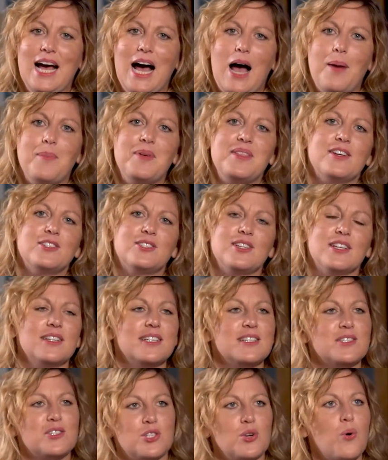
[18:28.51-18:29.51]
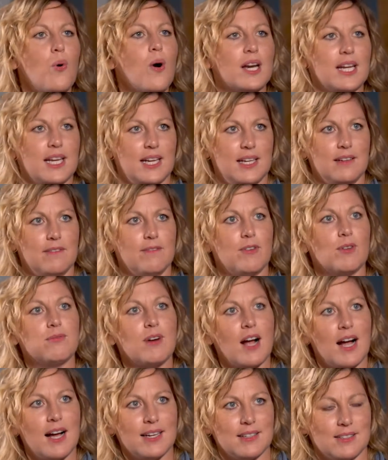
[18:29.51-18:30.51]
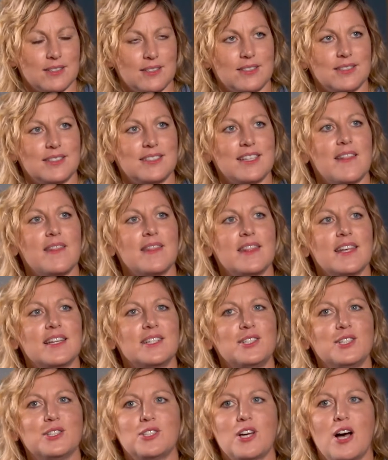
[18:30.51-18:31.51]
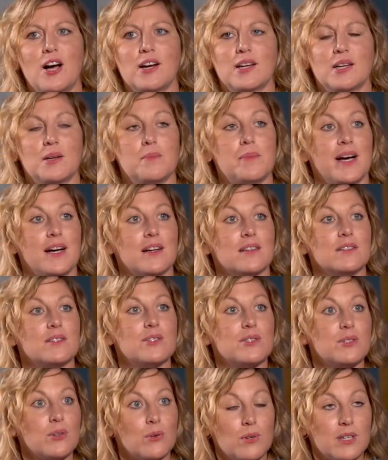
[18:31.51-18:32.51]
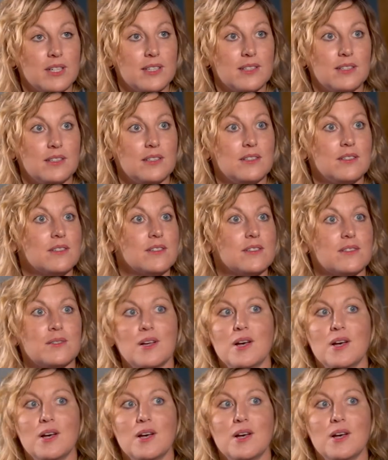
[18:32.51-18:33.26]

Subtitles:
there's at least 20 varietals, and then you're talking about soils,